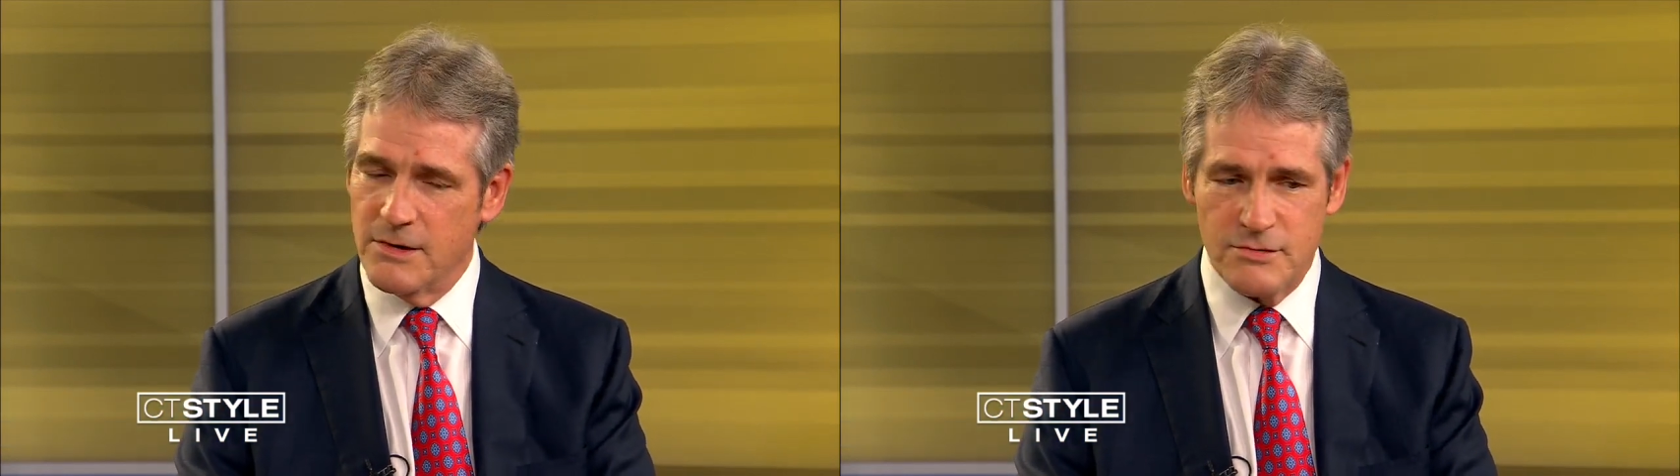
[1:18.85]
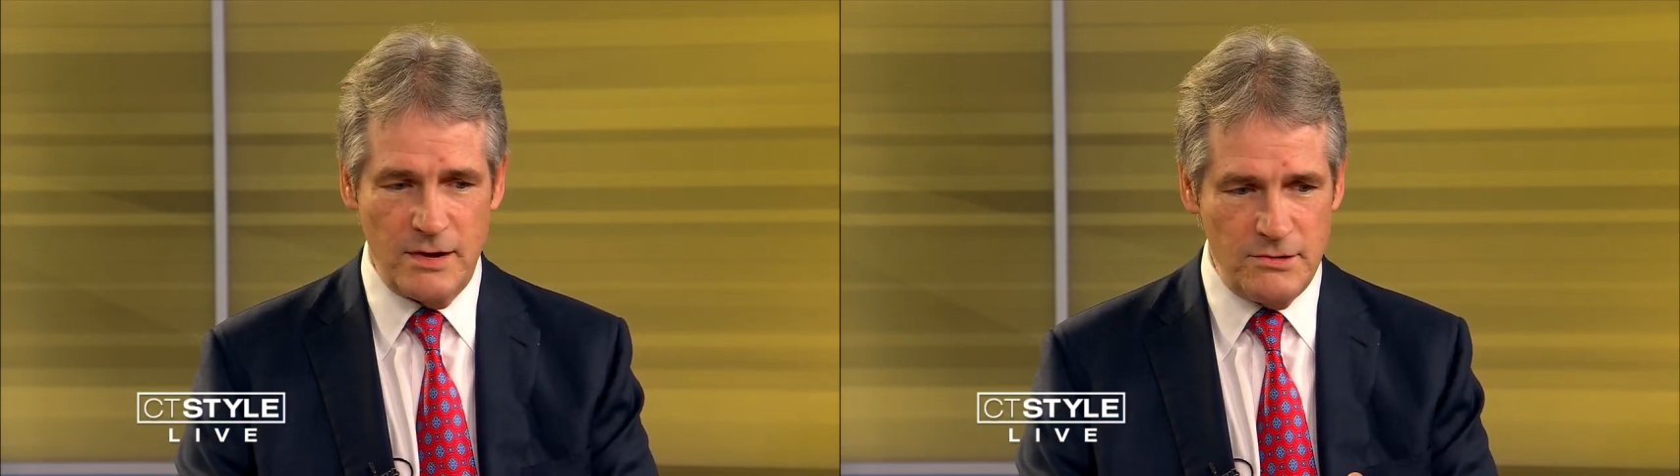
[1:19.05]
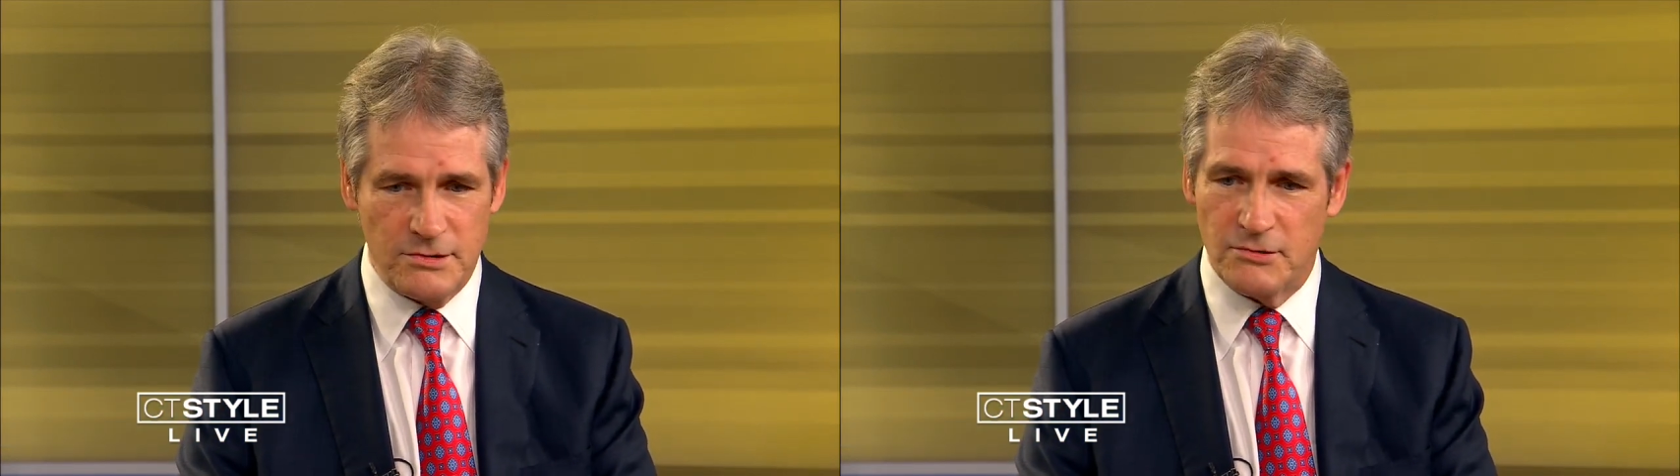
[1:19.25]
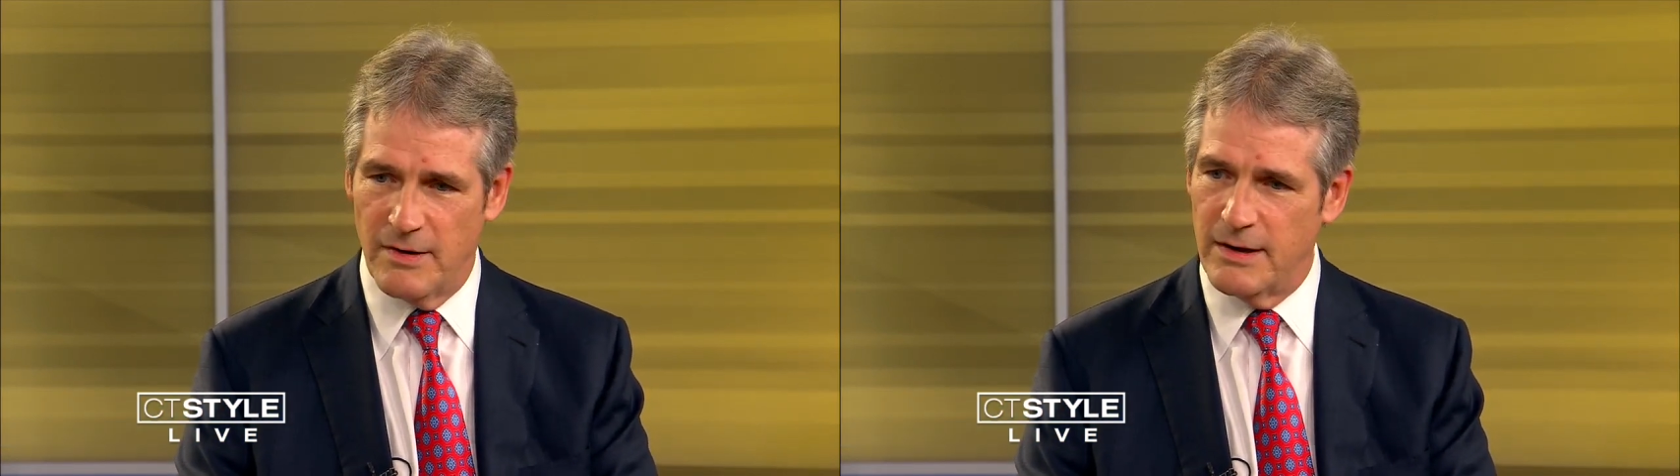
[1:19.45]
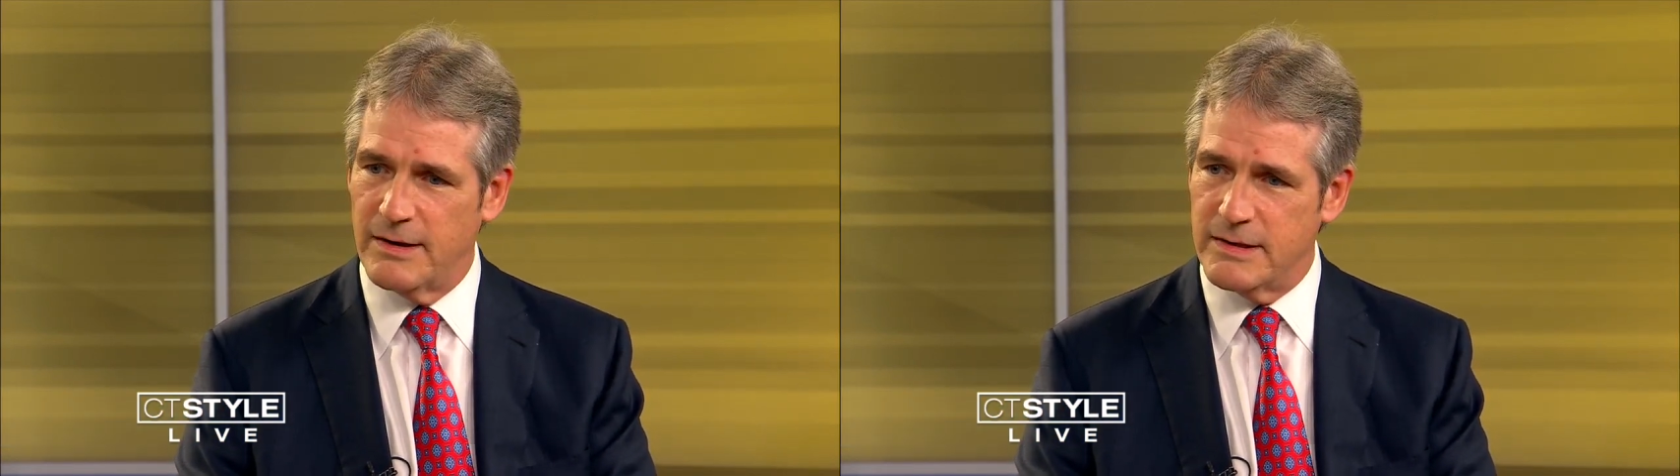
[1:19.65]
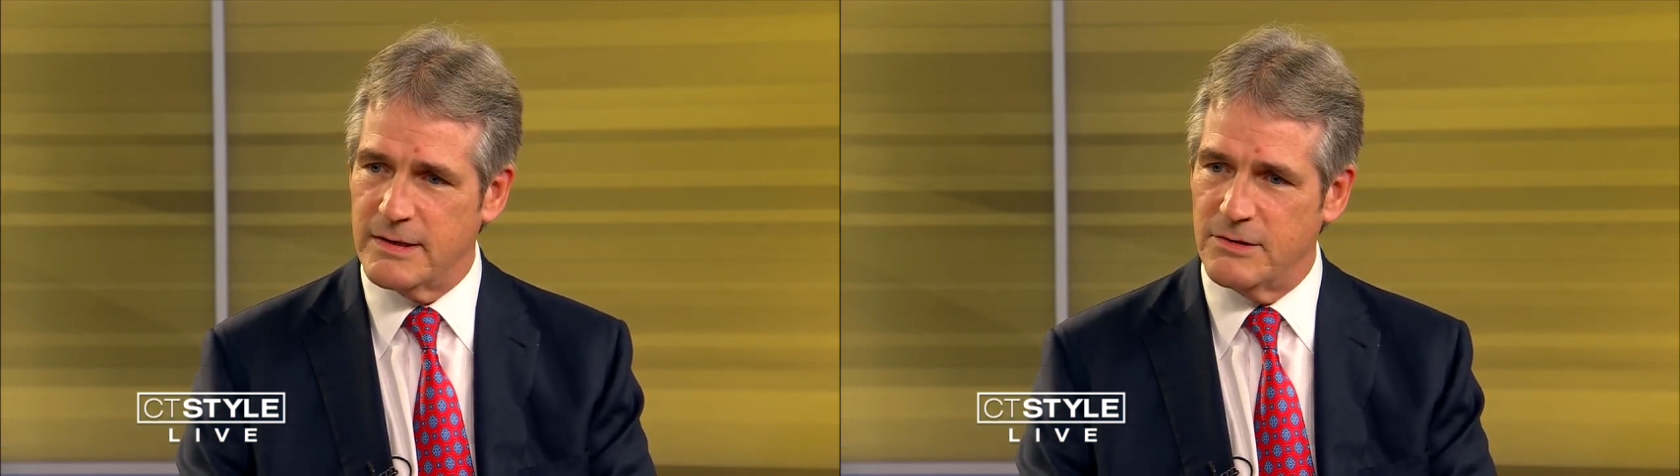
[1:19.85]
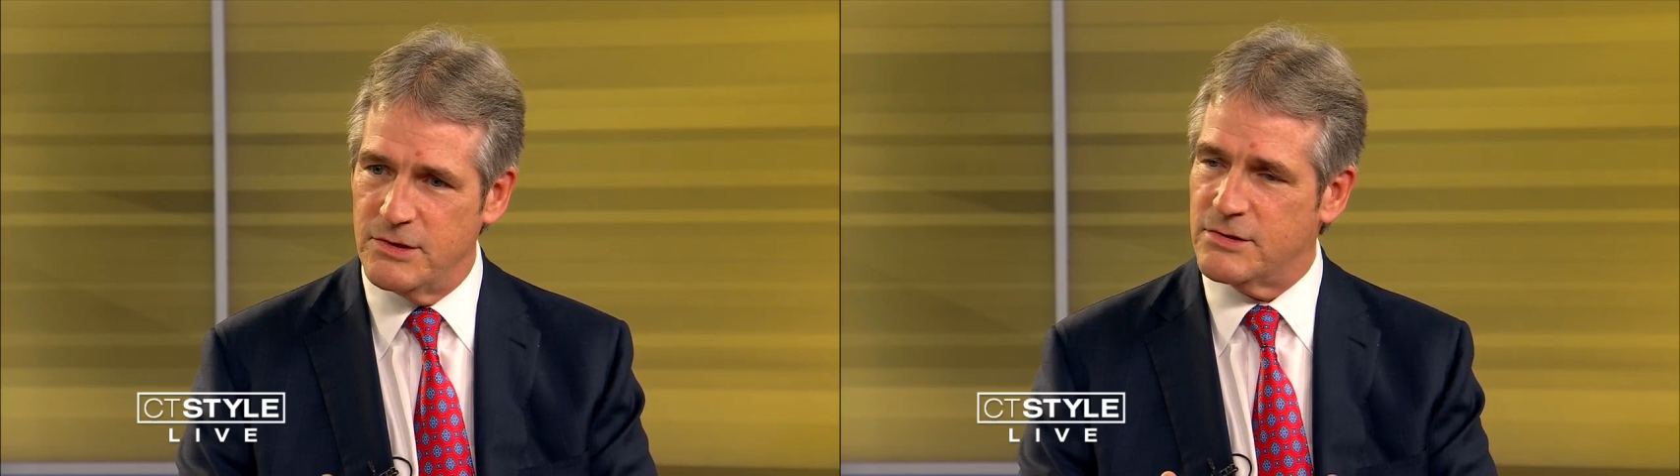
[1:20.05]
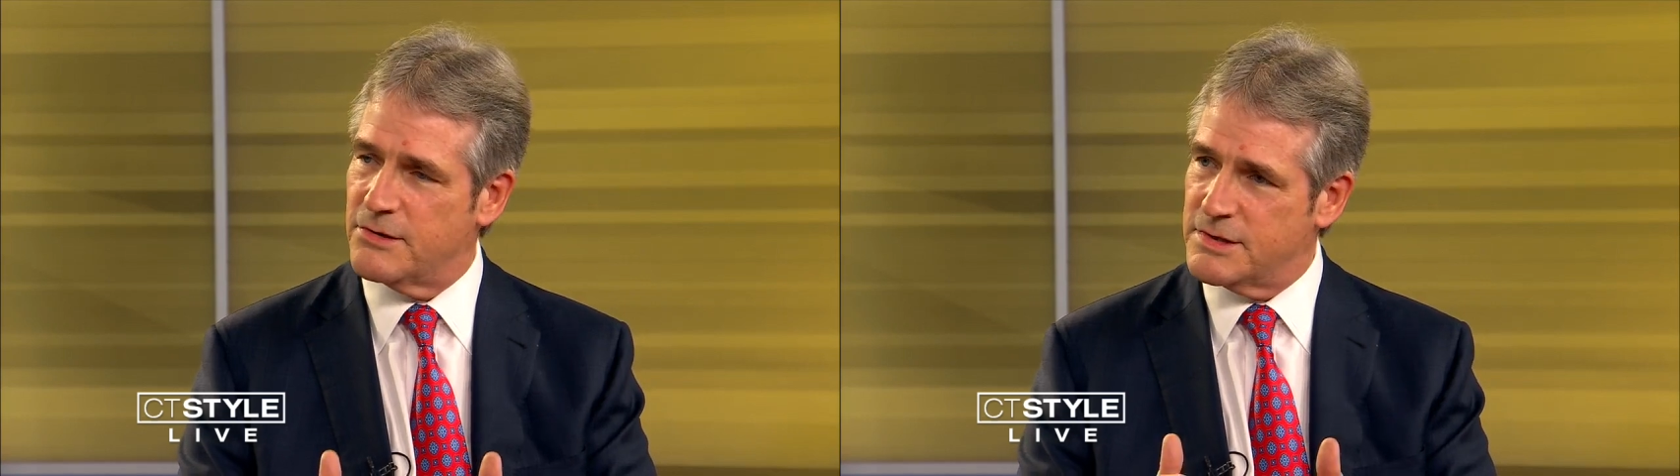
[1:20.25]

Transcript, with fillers: So I looked around I said, geez,